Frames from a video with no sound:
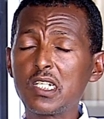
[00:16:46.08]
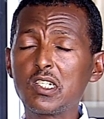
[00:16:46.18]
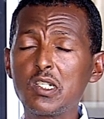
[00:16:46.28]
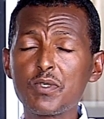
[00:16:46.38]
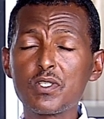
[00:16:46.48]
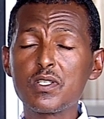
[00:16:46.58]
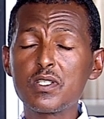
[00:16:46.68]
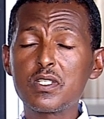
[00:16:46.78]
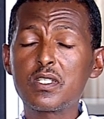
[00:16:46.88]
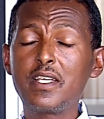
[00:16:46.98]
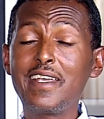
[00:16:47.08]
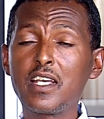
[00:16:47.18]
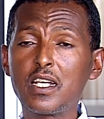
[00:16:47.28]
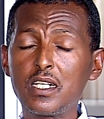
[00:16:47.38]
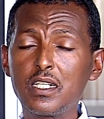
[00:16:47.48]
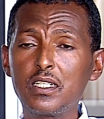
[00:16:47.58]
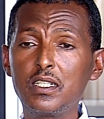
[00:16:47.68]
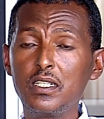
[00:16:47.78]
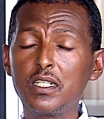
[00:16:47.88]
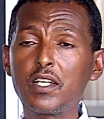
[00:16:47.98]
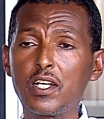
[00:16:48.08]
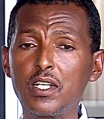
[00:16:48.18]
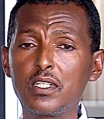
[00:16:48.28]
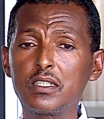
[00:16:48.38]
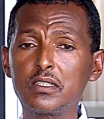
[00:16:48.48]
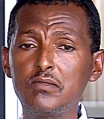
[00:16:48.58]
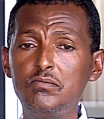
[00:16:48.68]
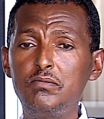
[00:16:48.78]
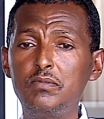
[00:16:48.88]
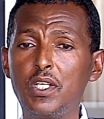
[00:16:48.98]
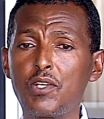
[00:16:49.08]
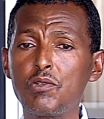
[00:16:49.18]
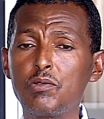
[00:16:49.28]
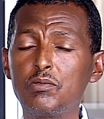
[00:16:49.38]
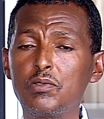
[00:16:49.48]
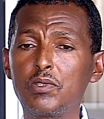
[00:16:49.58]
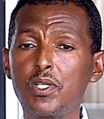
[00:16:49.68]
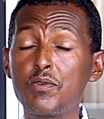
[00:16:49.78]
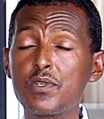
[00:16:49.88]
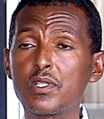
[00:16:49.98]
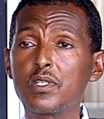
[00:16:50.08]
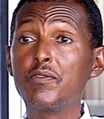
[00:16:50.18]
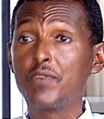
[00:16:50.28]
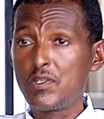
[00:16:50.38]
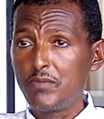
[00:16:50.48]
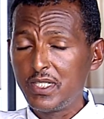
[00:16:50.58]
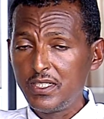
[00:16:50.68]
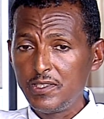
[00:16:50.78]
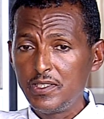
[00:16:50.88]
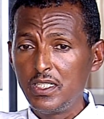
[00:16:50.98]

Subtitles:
economic zones incur very huge investment,